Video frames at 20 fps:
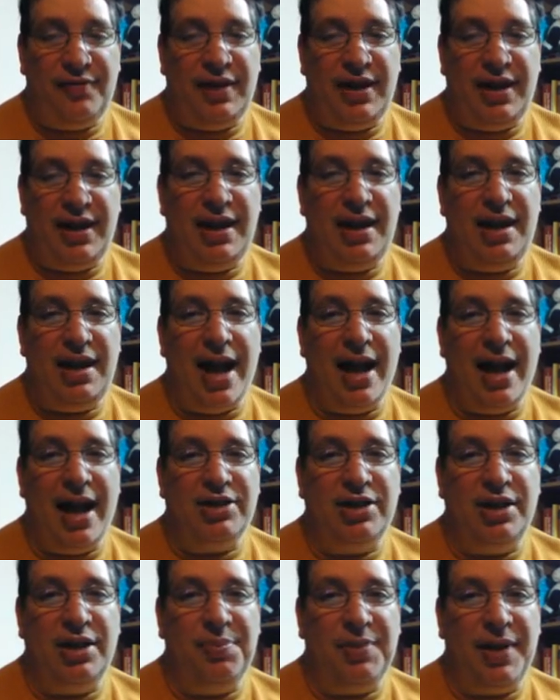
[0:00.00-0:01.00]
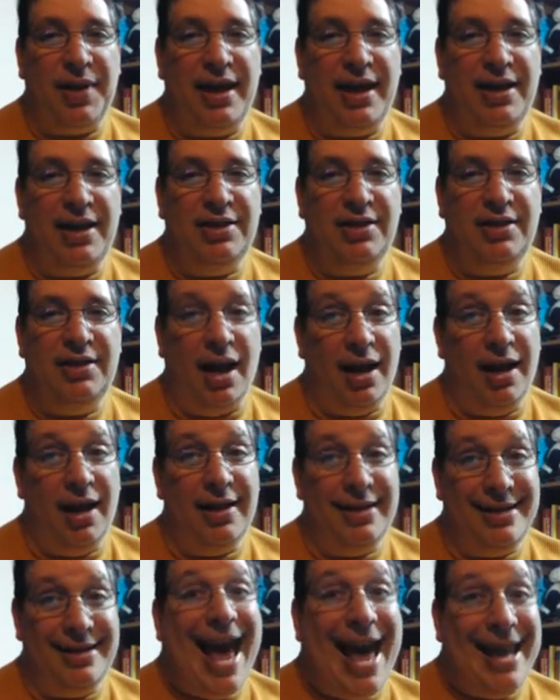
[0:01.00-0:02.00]
he actually plays
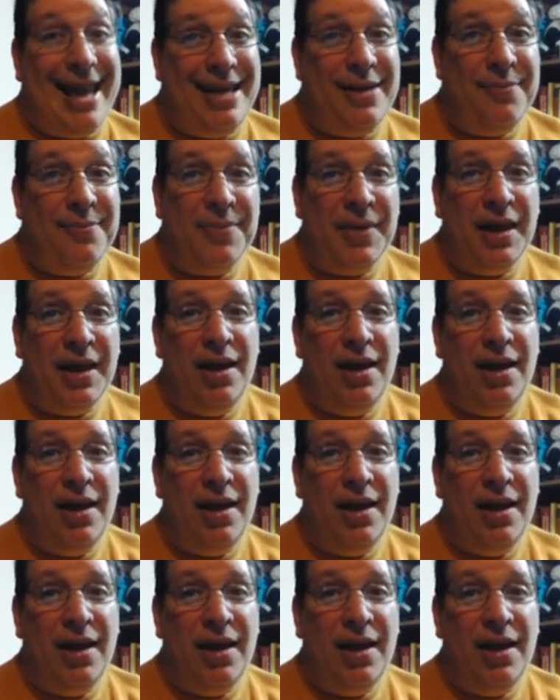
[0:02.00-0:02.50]
Daddy,